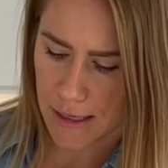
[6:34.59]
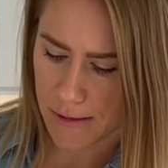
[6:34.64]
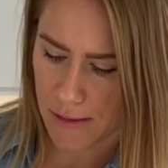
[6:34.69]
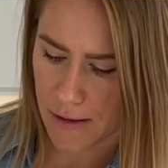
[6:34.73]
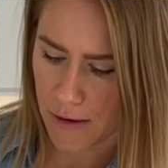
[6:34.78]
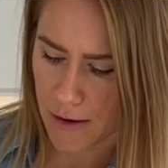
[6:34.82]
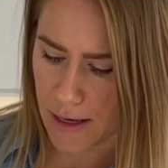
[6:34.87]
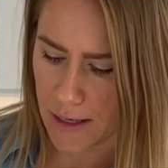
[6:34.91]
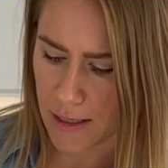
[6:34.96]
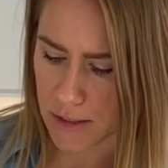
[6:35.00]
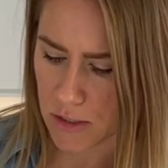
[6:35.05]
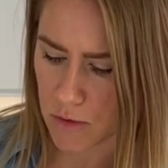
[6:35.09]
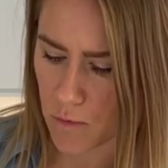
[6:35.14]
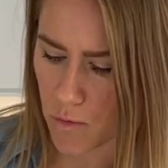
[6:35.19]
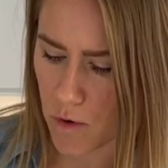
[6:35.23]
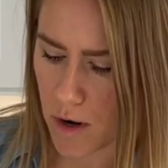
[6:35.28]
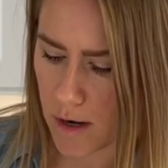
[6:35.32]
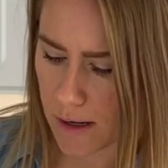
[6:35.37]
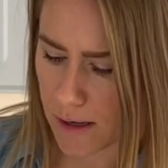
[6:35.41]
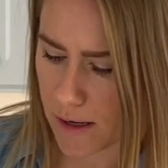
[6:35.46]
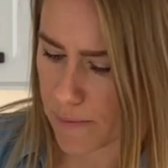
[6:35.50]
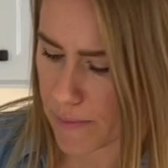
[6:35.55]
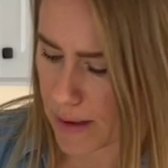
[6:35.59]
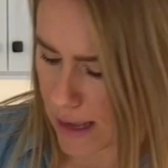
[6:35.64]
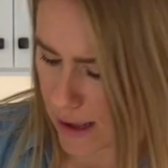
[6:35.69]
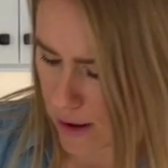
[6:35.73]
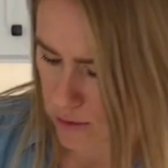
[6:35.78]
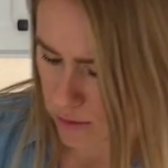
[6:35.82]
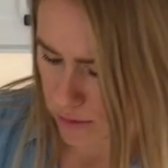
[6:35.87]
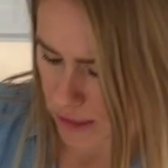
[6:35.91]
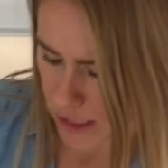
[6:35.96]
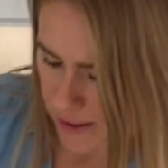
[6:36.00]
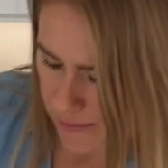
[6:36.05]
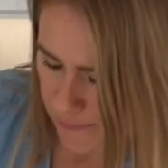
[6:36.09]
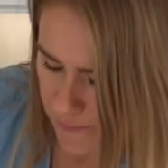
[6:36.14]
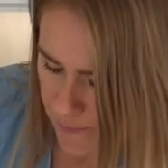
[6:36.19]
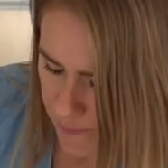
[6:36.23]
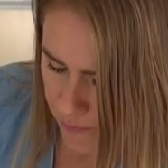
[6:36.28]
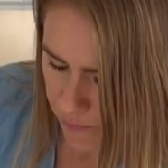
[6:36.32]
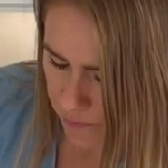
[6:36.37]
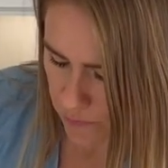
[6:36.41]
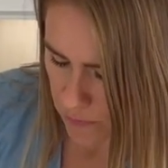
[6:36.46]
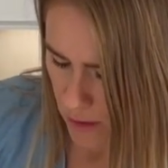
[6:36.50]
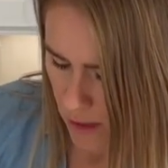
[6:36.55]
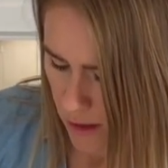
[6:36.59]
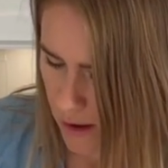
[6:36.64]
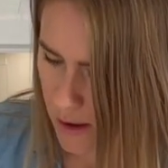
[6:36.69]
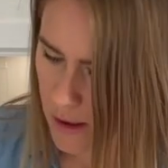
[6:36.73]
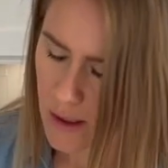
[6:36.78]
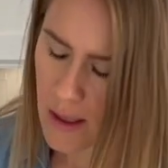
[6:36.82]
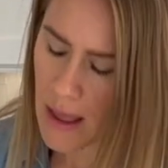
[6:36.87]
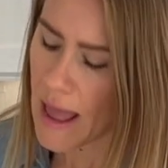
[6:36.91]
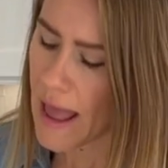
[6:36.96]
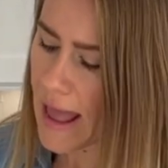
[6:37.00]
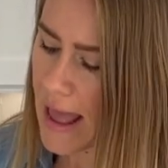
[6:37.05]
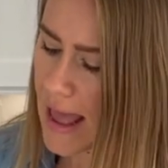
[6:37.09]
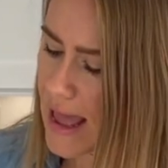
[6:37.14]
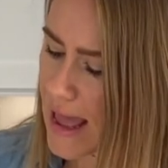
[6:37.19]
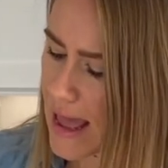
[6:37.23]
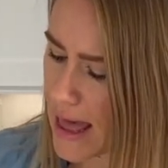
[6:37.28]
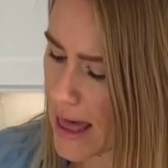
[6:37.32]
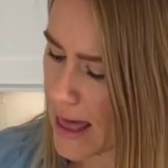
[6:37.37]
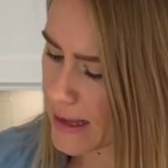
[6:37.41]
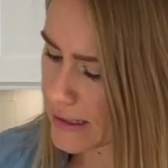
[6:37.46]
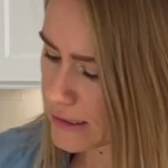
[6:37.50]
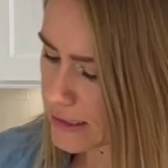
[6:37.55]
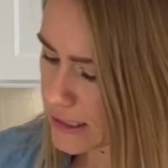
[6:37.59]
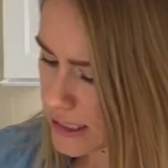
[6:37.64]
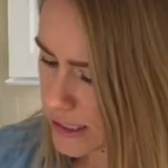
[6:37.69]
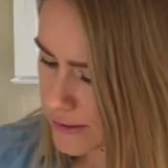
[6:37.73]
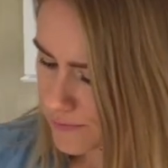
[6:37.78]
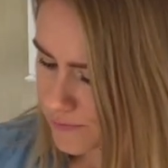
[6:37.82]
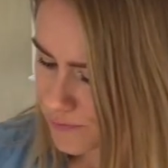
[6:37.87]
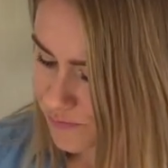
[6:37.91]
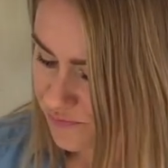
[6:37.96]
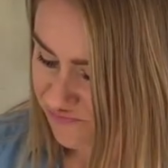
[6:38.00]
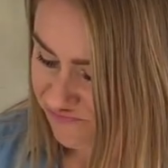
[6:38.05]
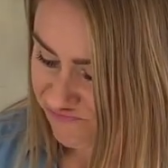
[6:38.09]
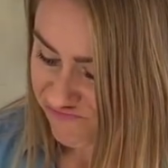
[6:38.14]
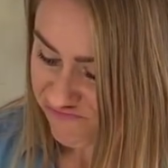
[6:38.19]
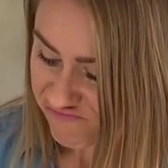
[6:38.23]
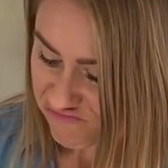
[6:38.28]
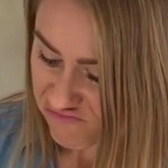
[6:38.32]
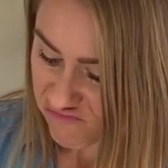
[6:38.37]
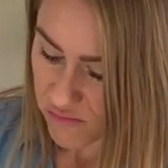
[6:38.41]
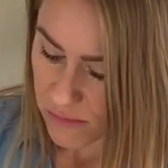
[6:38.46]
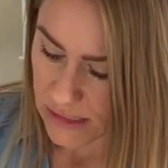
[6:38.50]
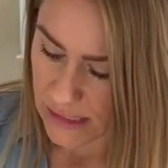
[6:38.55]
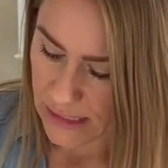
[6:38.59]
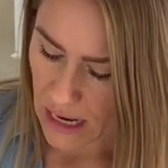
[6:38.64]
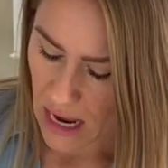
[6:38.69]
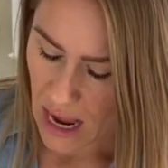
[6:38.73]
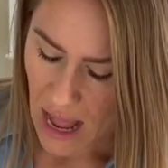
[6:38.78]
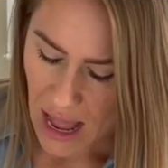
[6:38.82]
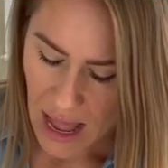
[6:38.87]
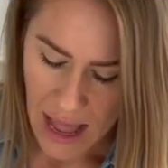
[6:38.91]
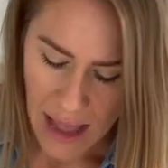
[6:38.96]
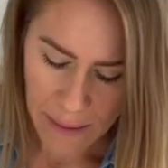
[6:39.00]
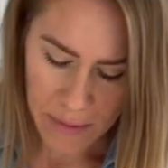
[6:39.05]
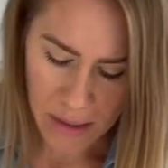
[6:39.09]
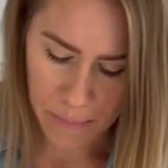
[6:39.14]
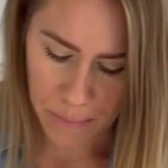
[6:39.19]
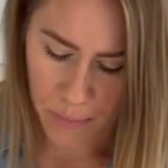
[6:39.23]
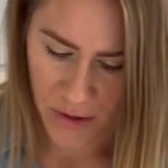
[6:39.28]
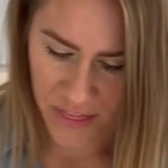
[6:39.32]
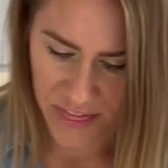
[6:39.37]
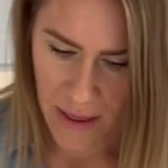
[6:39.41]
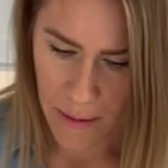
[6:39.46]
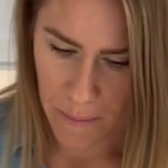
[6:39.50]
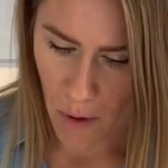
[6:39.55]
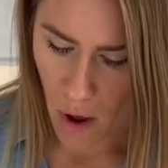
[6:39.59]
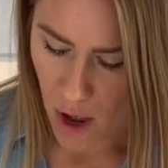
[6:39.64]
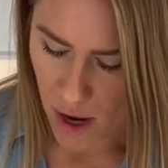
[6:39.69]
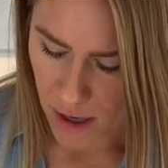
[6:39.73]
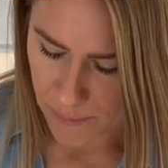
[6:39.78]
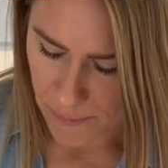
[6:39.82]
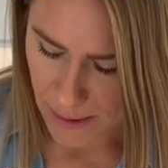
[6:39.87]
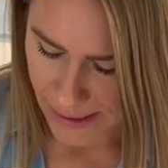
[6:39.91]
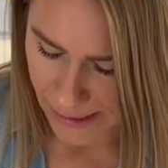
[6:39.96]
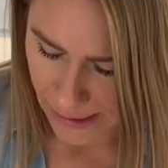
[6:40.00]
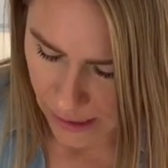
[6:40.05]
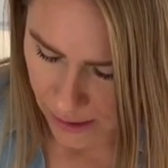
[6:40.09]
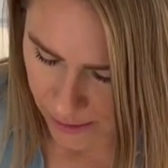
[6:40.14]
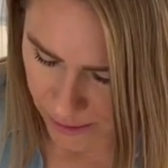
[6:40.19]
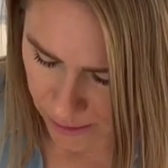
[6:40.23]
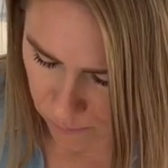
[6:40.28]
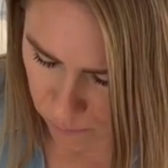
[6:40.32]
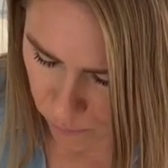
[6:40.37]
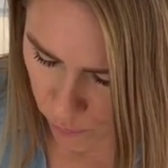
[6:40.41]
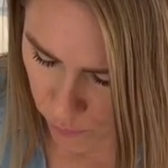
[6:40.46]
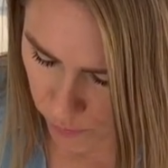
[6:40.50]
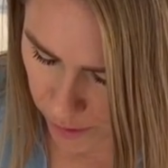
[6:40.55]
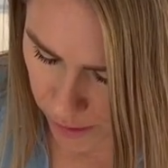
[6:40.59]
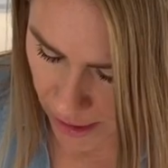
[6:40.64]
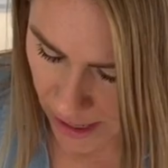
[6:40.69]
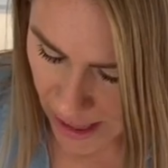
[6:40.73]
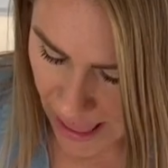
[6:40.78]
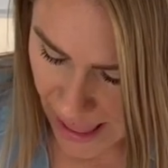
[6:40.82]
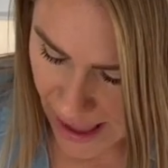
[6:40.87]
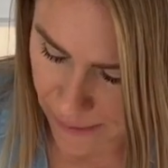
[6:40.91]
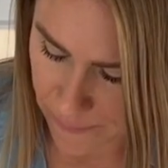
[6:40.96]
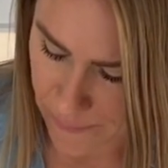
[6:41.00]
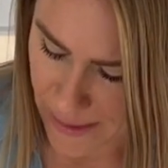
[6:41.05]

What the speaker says: in there. He doesn't want to come out. And I'm gonna put them on my cutting board and